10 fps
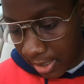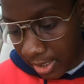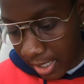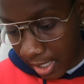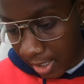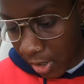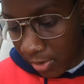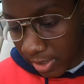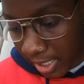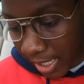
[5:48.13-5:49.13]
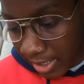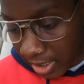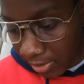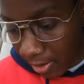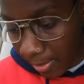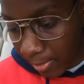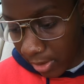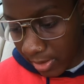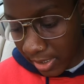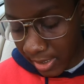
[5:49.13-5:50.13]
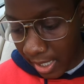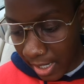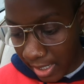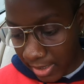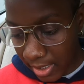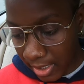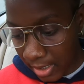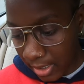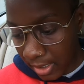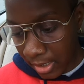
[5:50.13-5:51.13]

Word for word: yeah, go onto their Instagram. Look, it says connect here.